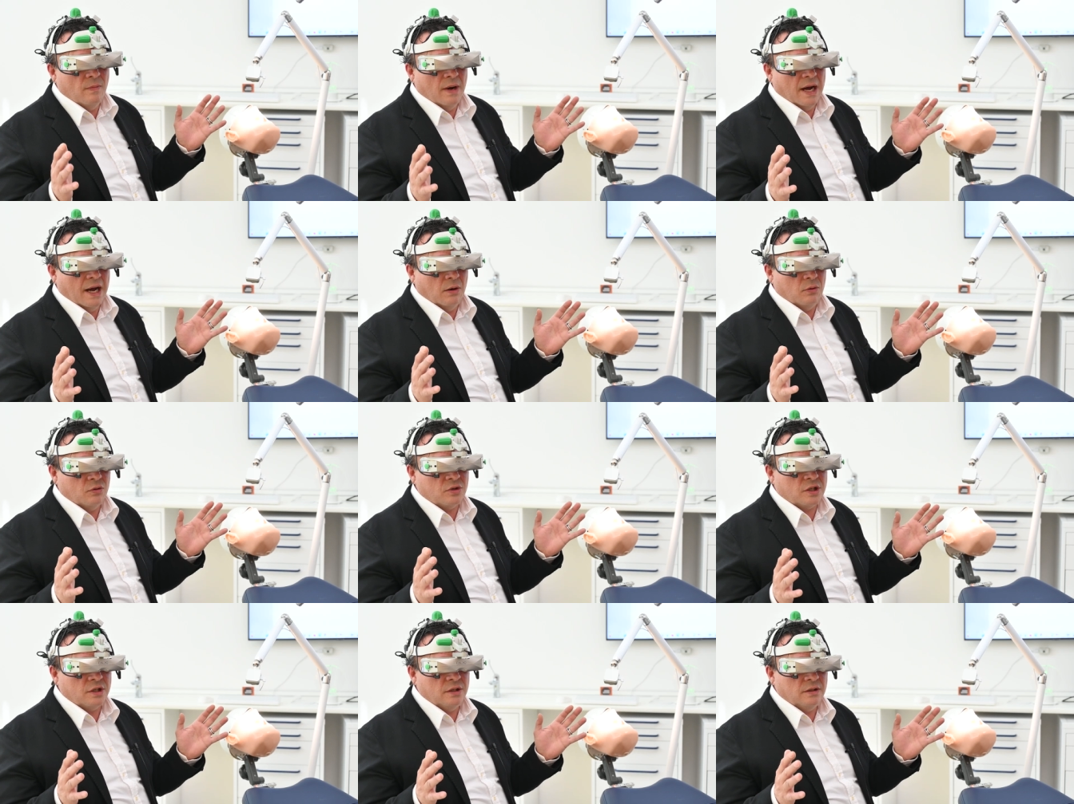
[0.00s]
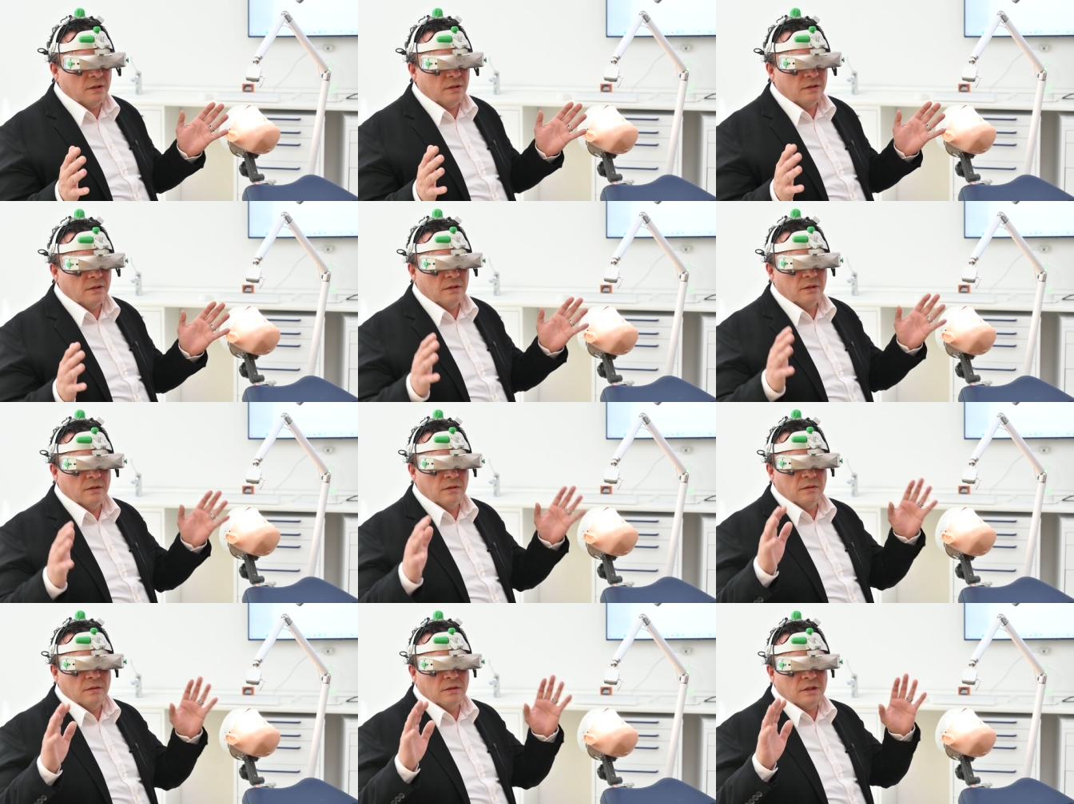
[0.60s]
So,
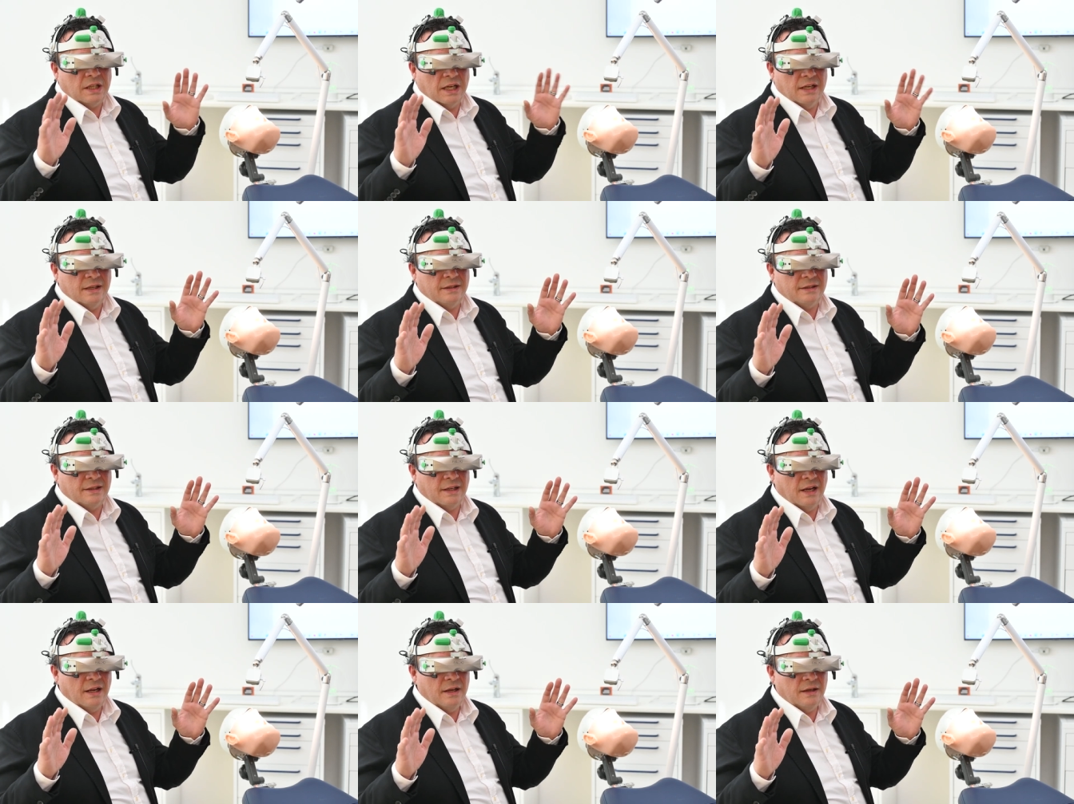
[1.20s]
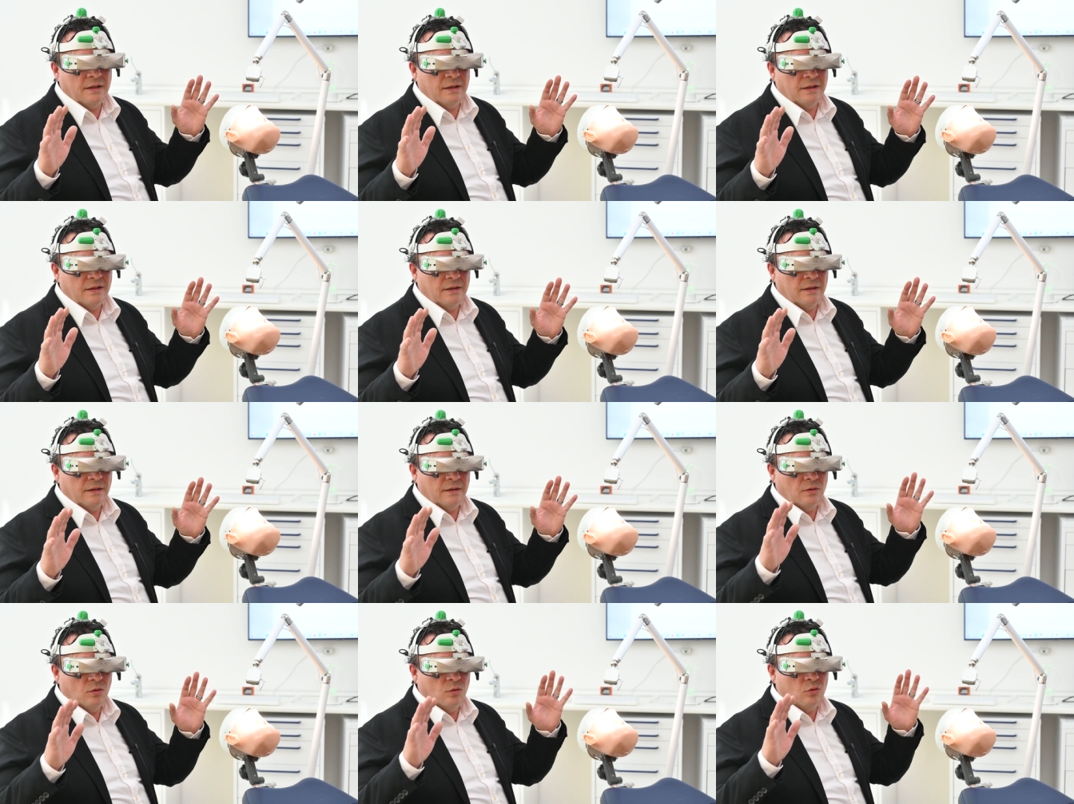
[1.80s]
to all intents and
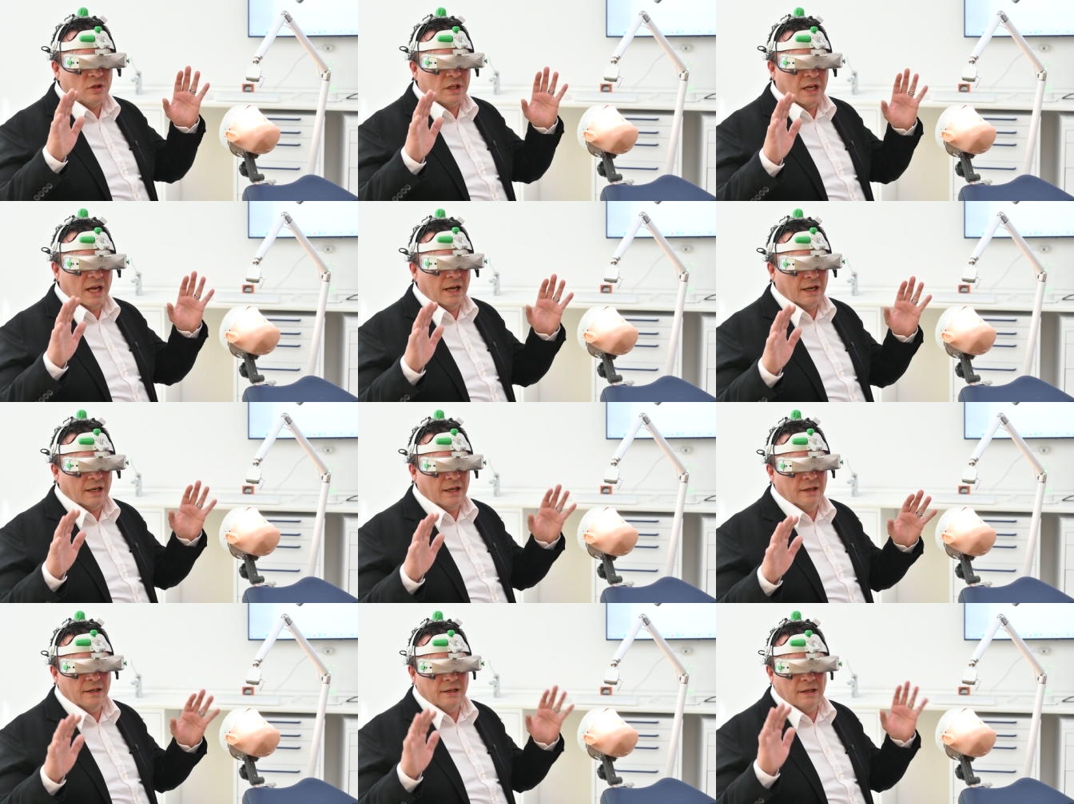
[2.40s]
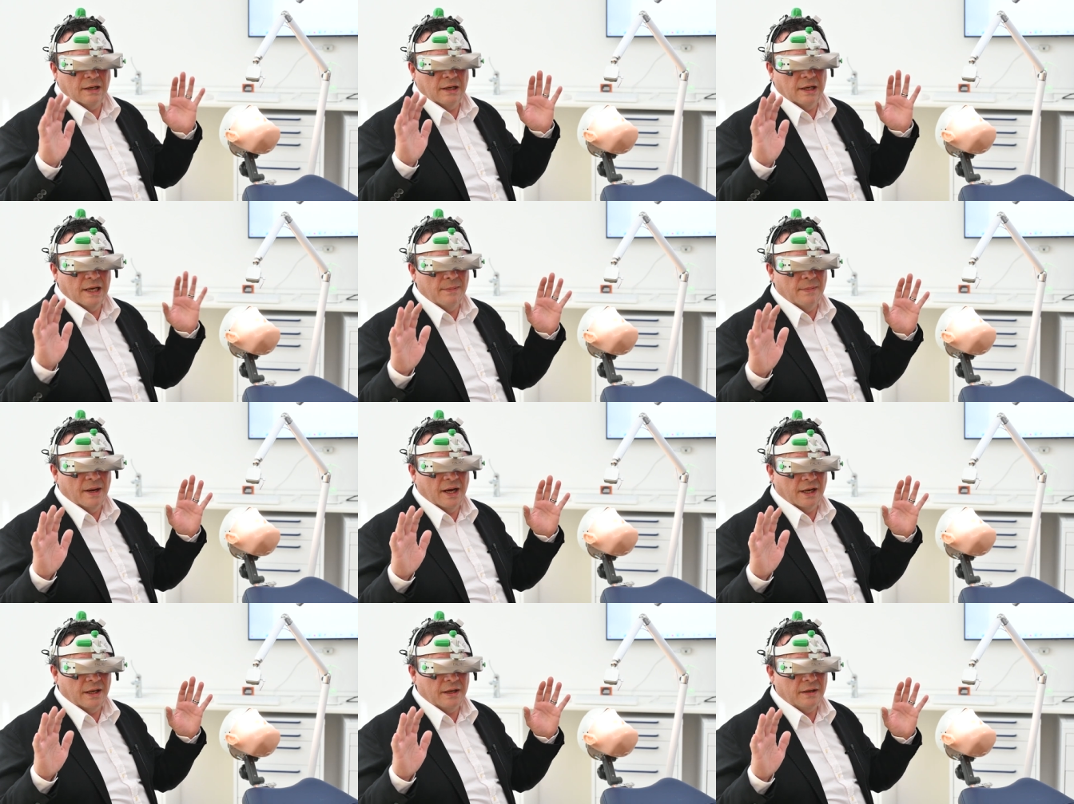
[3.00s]
purposes, it's a
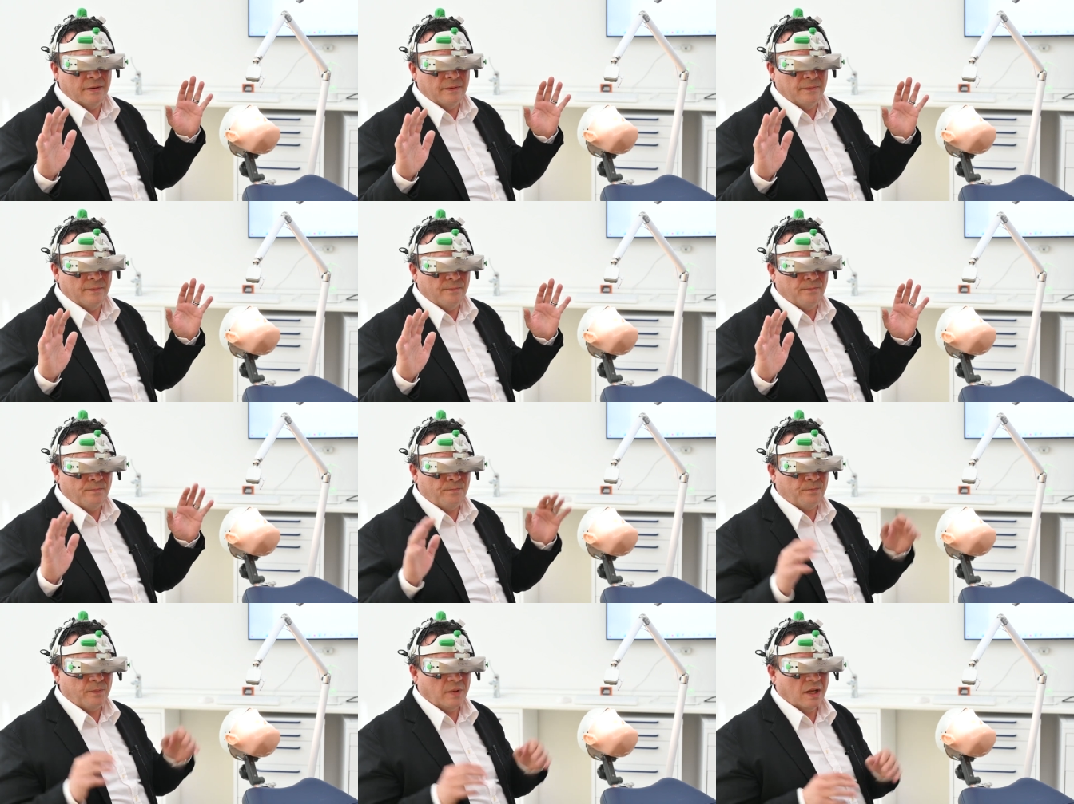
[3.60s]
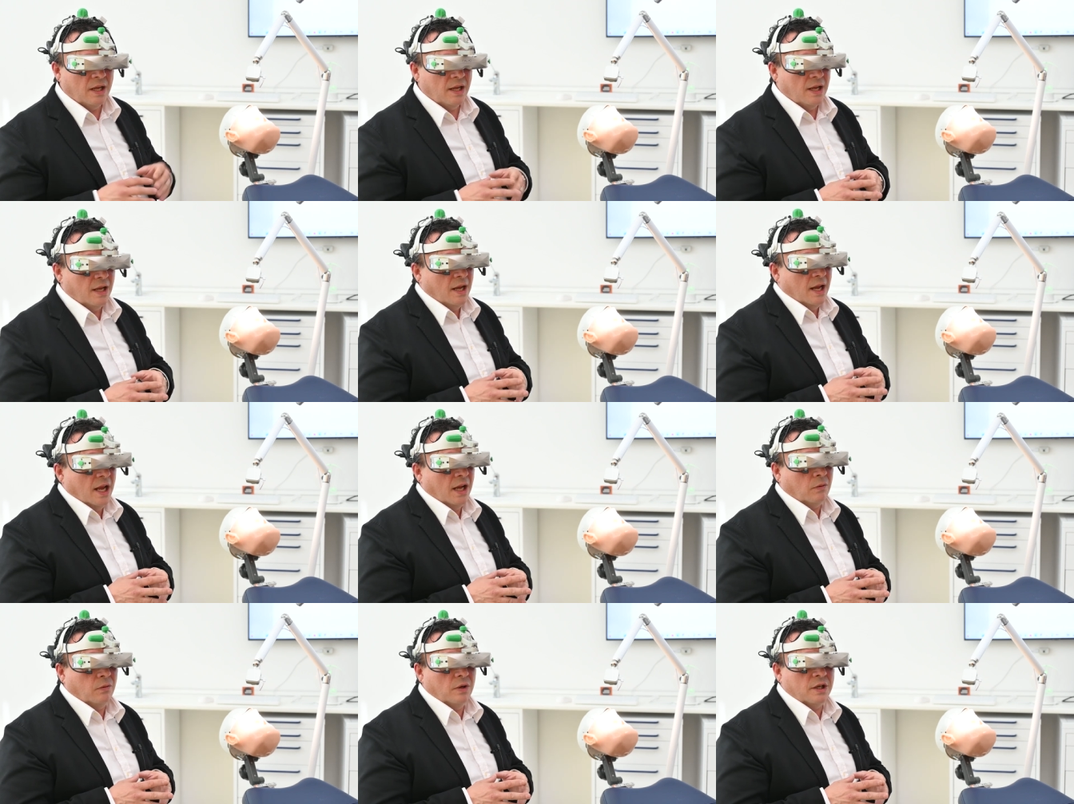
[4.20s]
mouse you can move
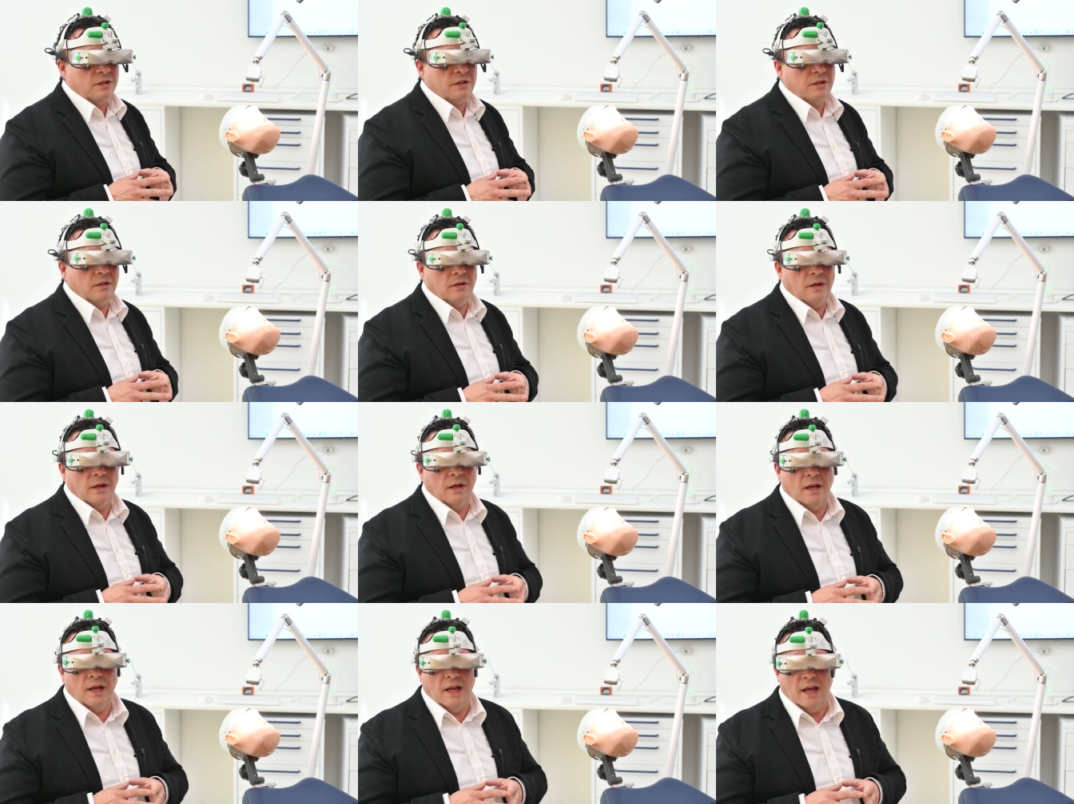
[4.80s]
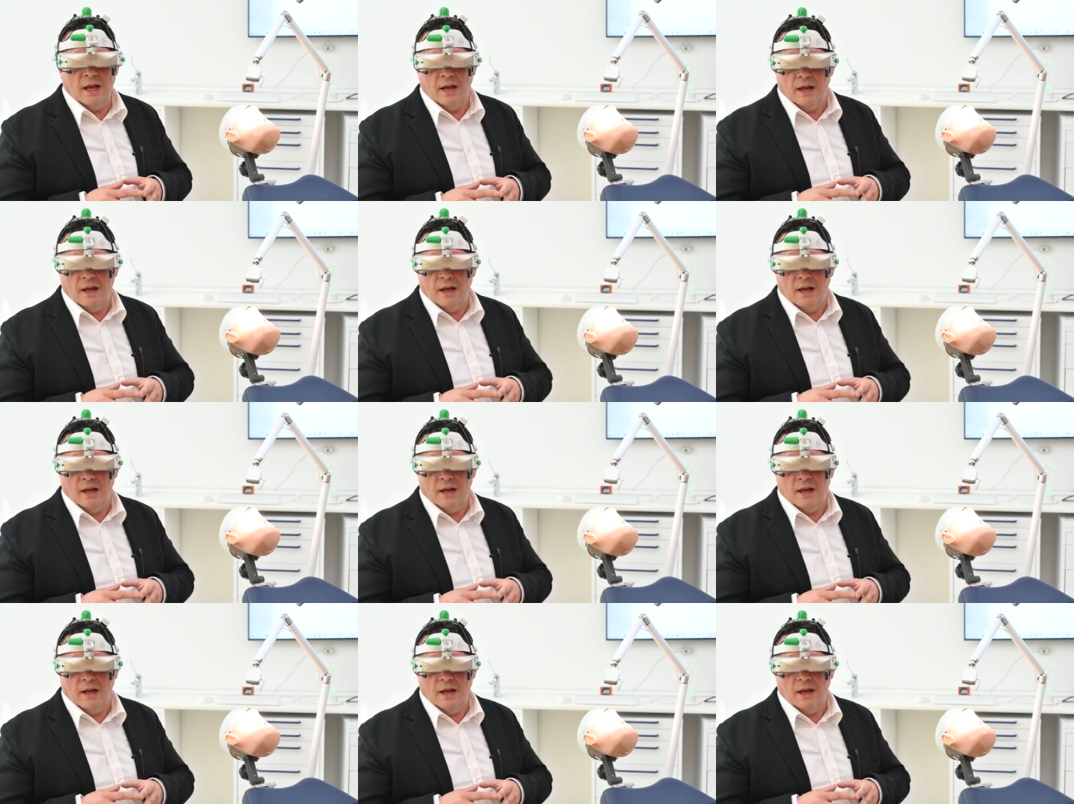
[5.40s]
without moving,